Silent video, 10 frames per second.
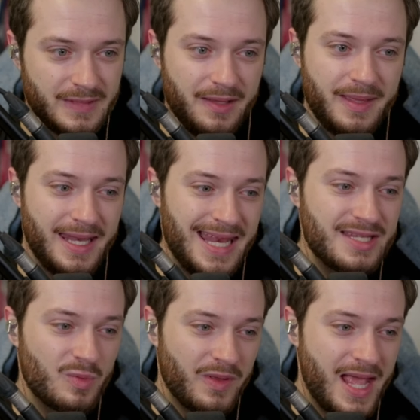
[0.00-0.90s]
That that
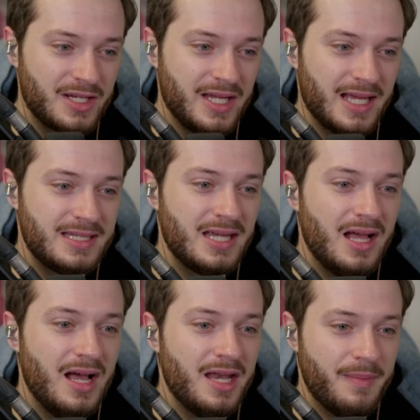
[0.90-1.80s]
is worth actually a
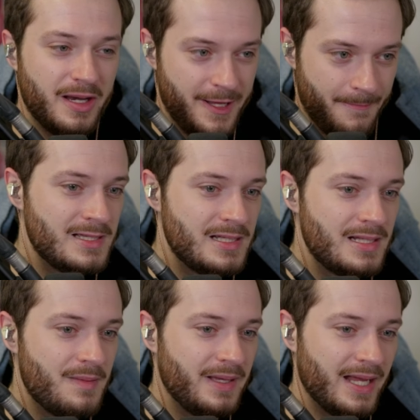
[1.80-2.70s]
ton of money.
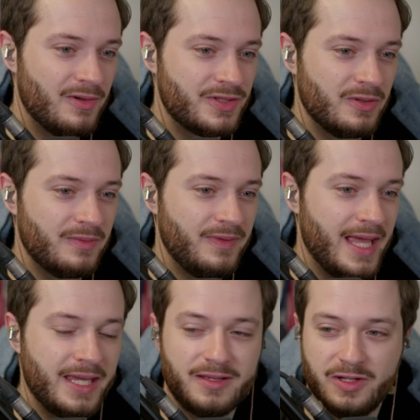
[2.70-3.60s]
But yeah. Also,
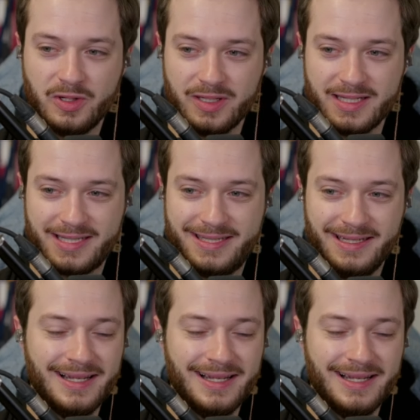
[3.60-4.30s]
thank goodness.